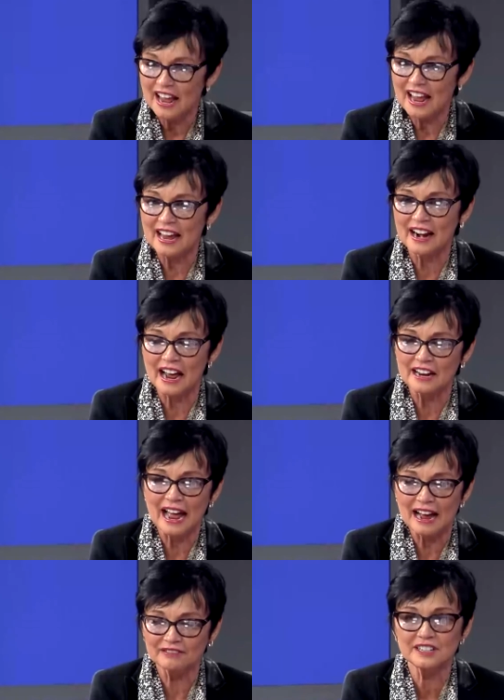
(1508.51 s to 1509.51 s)
and I
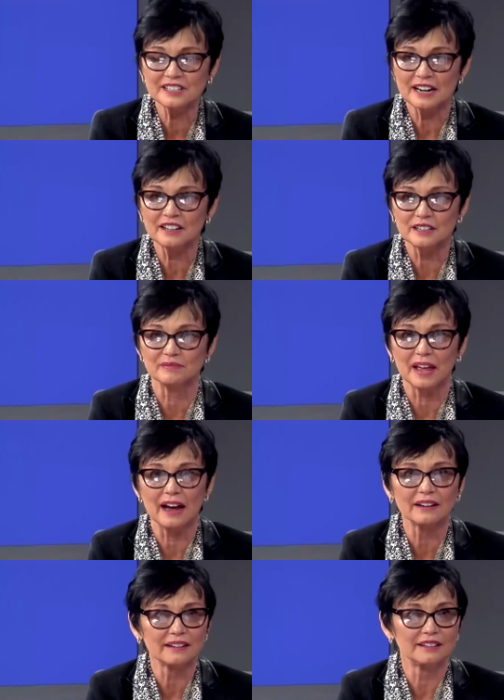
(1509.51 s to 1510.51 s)
have to tell them
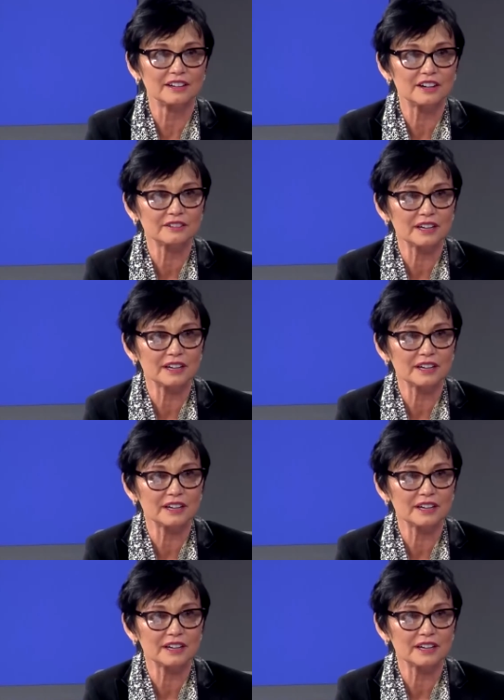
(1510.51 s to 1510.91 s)
that. You know,